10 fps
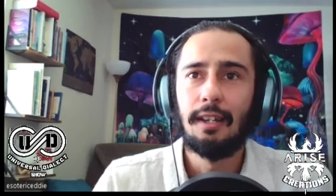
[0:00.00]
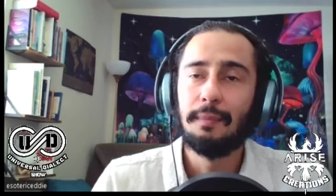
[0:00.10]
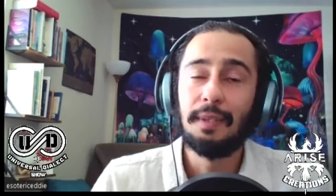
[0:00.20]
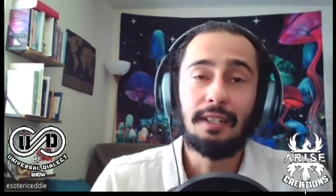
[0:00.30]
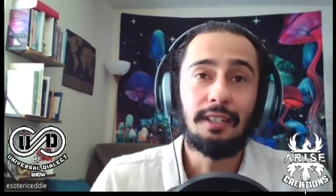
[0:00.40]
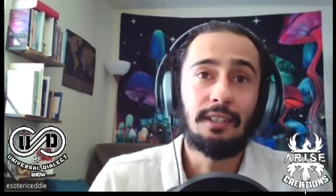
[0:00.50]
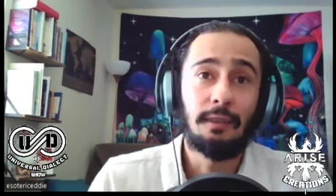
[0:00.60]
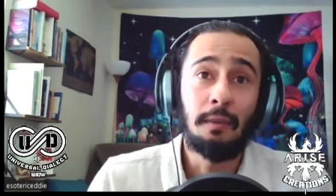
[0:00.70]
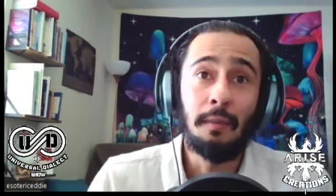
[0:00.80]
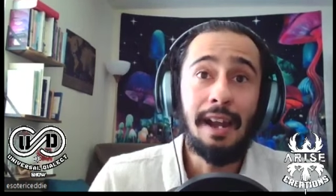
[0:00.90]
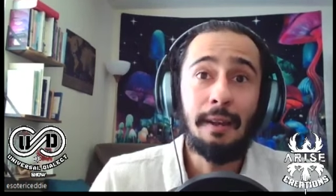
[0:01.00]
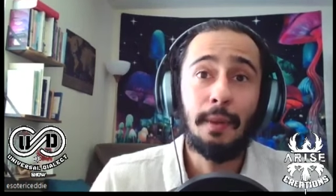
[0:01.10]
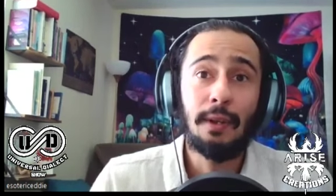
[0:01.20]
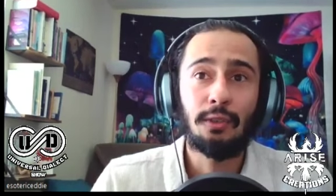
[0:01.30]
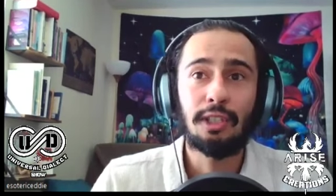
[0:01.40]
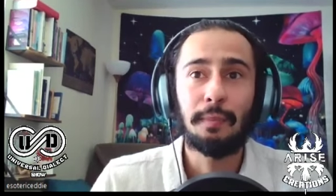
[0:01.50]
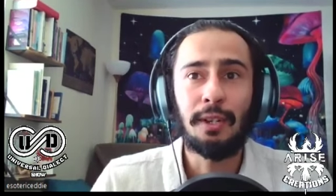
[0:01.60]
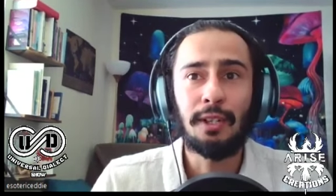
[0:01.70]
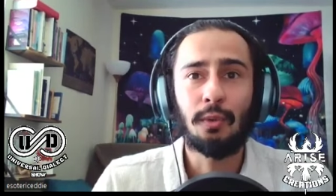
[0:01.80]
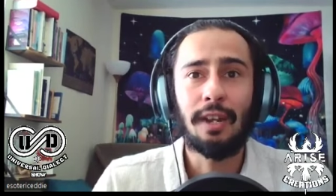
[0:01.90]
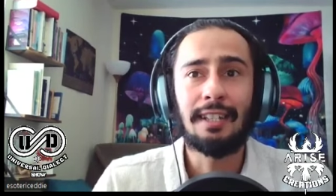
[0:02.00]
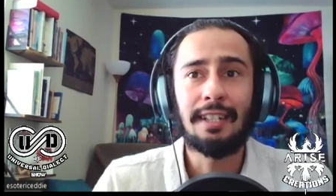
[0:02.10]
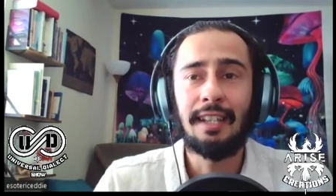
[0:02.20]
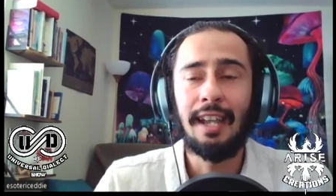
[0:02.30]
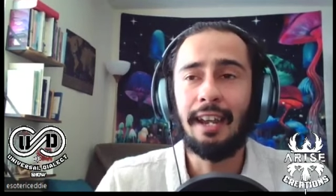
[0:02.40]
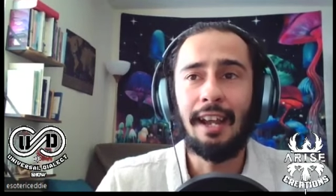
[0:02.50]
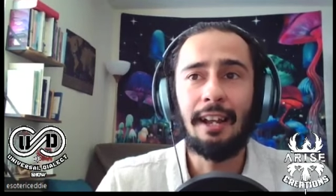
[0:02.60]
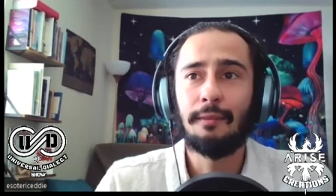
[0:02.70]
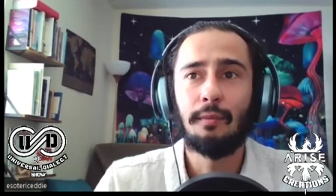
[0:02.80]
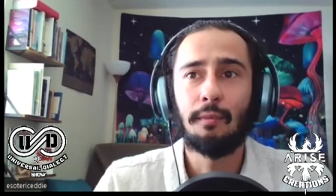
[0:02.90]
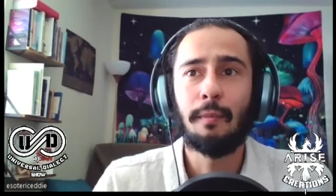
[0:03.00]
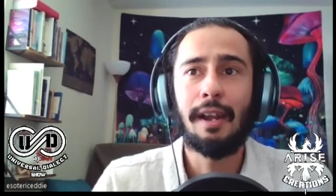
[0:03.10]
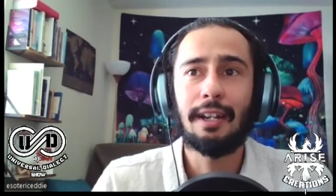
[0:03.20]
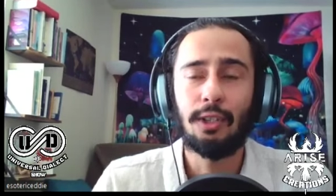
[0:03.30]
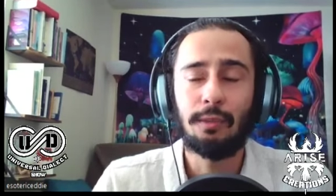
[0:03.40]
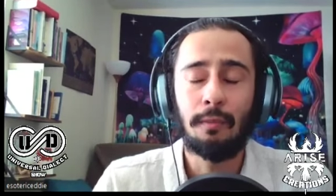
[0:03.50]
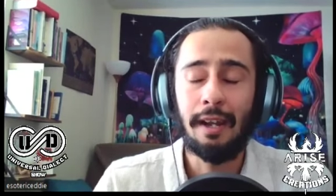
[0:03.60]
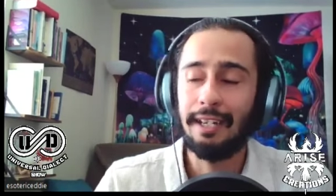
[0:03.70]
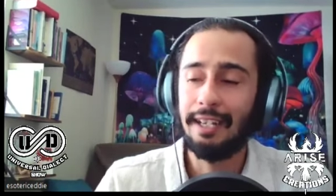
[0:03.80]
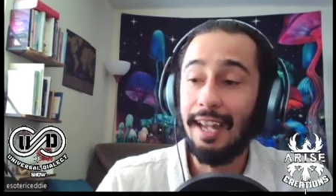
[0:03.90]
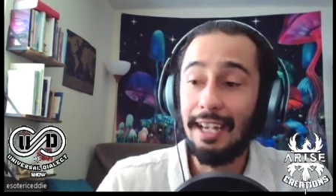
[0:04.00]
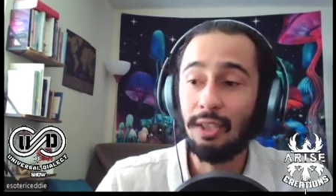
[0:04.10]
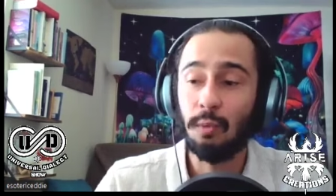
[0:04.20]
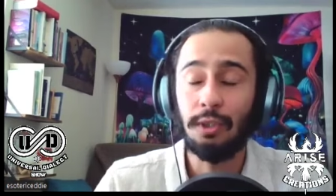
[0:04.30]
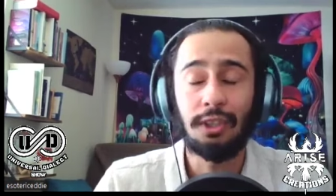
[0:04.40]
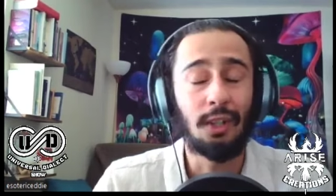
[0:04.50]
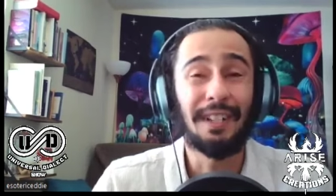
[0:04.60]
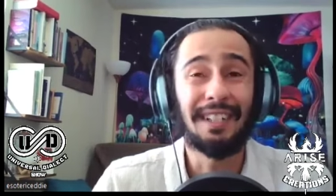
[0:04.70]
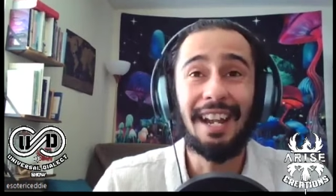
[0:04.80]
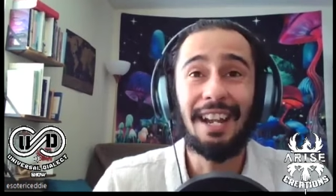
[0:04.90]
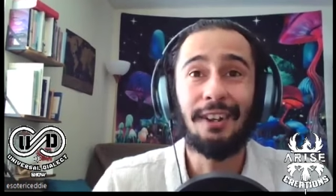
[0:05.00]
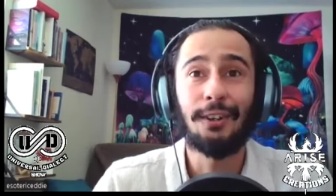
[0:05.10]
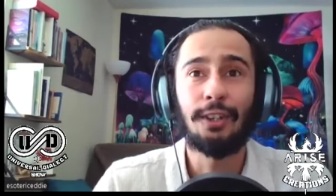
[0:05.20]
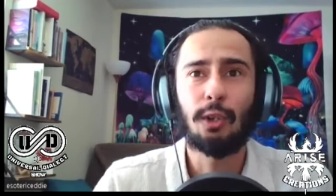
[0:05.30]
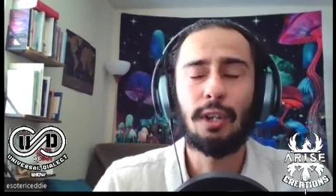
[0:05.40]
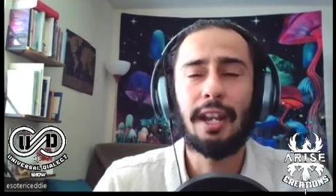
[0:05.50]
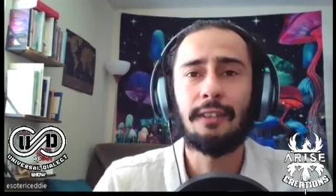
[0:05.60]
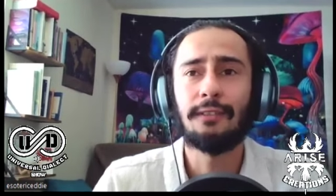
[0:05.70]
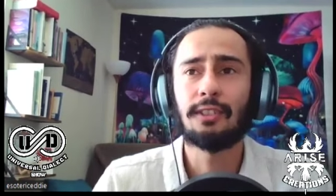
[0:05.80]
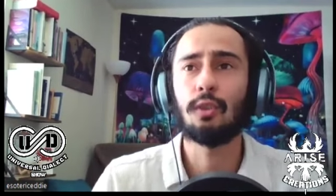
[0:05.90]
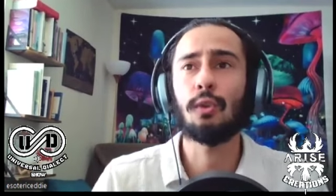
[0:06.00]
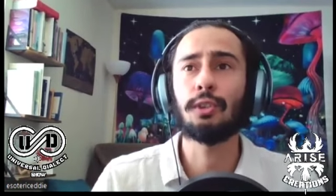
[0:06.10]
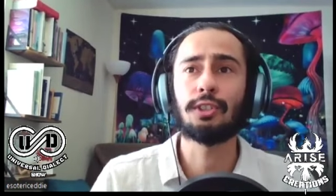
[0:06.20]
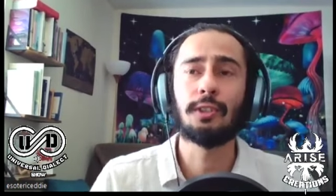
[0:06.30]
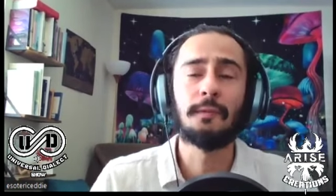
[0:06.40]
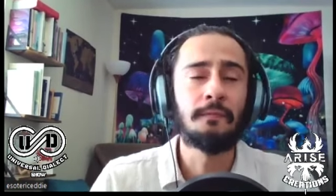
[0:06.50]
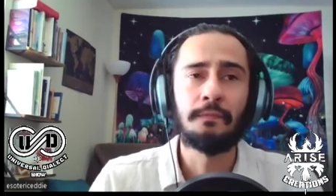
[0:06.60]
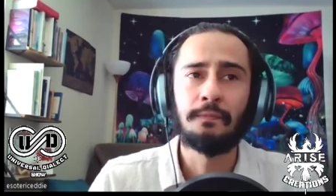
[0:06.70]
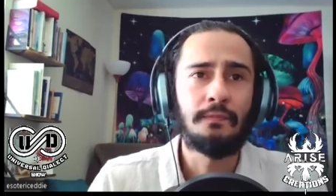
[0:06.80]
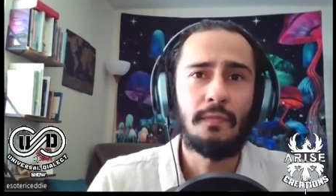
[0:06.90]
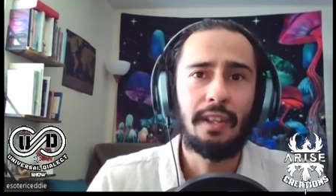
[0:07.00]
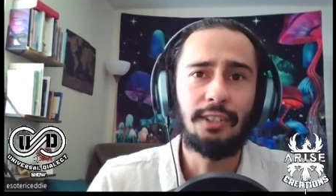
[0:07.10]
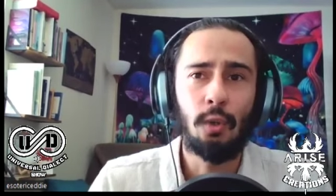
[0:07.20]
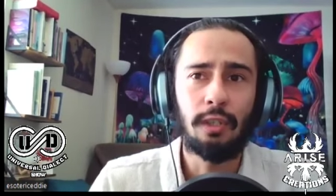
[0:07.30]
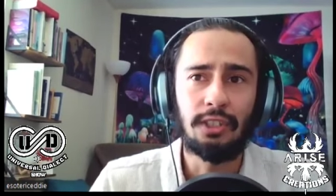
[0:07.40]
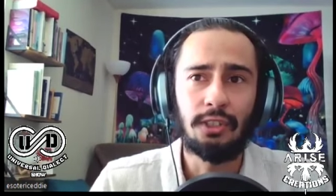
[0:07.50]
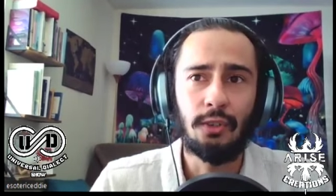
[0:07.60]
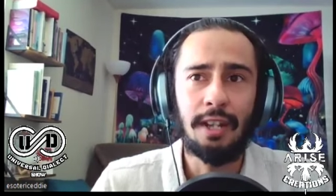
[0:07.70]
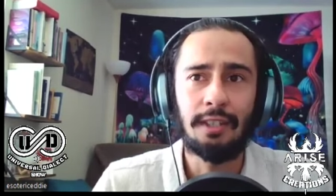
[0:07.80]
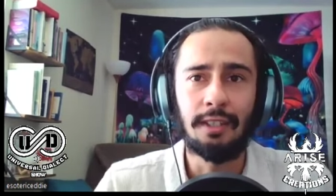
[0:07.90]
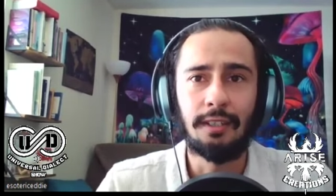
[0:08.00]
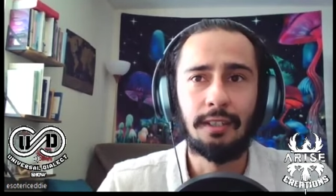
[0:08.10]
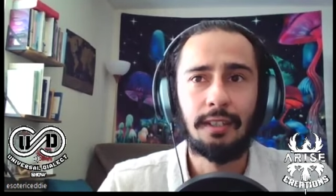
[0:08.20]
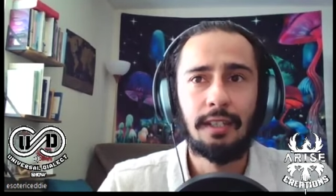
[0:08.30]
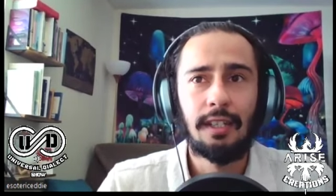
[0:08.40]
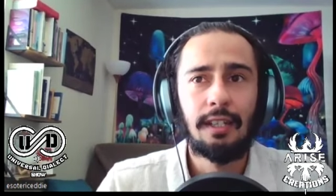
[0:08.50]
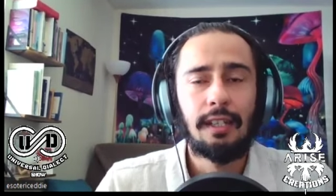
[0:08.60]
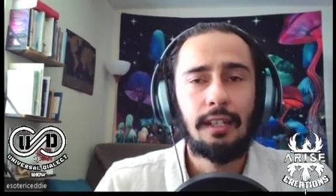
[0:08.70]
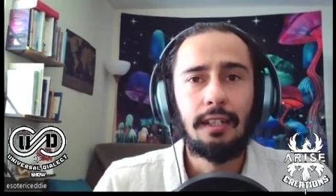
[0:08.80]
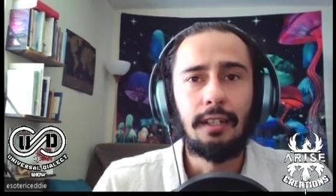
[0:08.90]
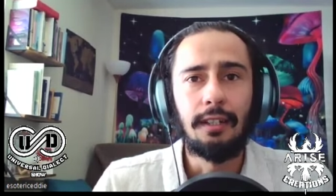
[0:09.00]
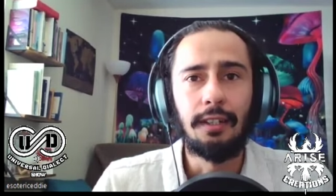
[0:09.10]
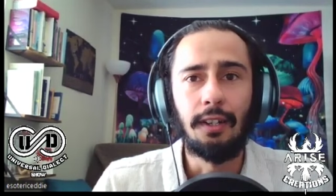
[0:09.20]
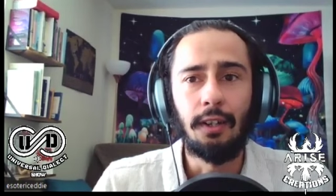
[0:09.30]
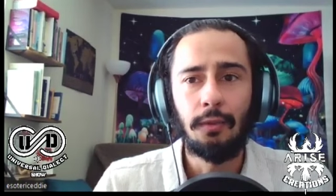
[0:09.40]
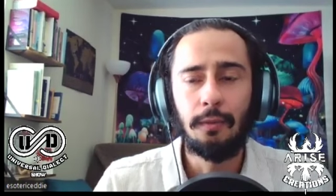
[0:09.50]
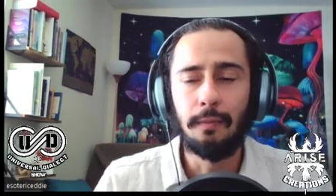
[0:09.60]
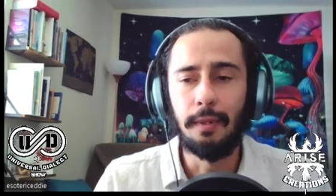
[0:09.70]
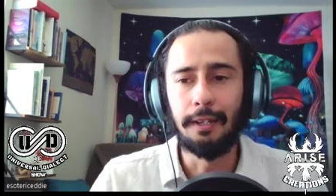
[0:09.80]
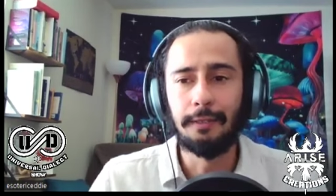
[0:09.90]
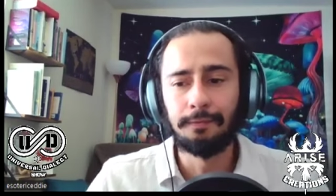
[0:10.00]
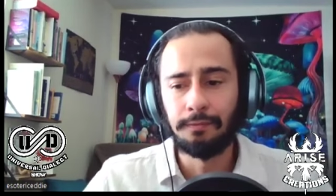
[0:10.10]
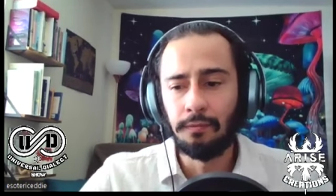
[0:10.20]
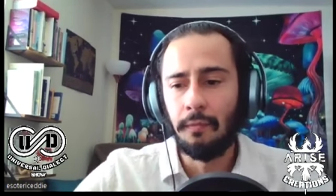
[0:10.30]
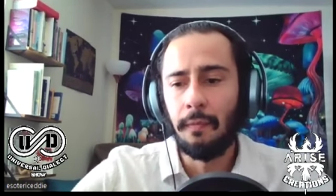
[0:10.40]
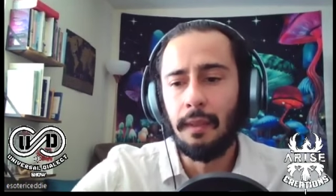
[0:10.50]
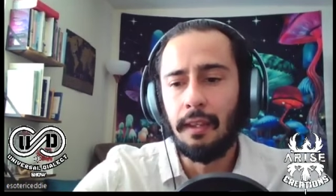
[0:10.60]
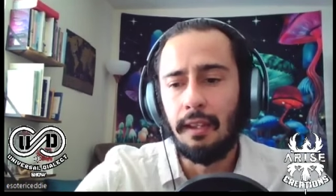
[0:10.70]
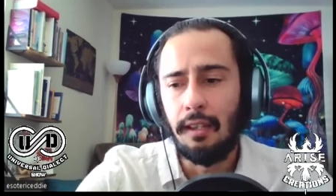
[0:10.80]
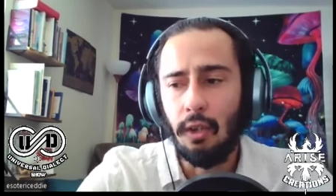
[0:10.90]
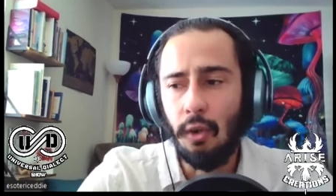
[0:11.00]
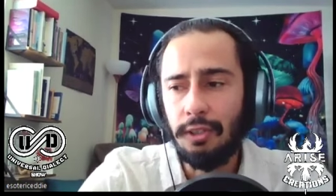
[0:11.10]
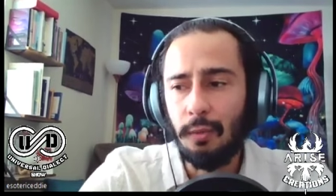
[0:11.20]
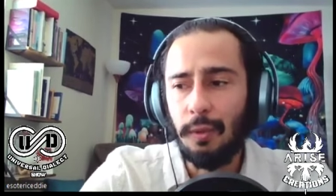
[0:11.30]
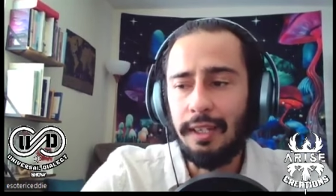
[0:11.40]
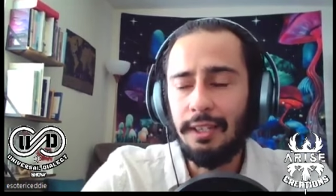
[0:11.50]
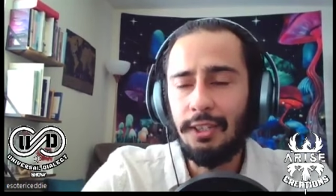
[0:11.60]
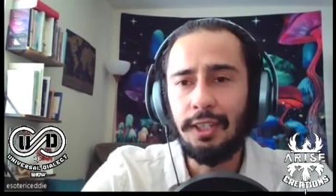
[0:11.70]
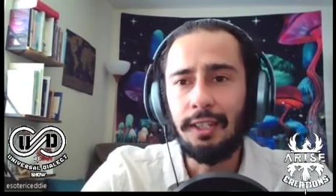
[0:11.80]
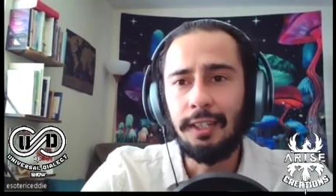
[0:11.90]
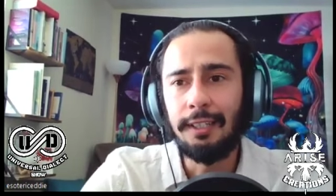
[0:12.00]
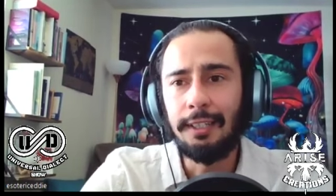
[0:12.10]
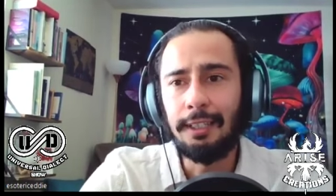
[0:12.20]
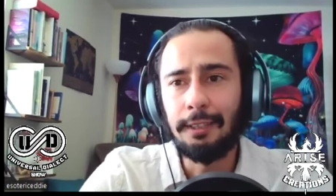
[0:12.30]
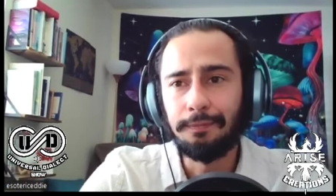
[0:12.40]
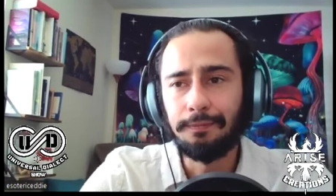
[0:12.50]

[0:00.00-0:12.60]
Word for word: Because in my personal experience, when I did that, I my my connection with the creator, the creative source, has only strengthened. You know, but going to religion, uh,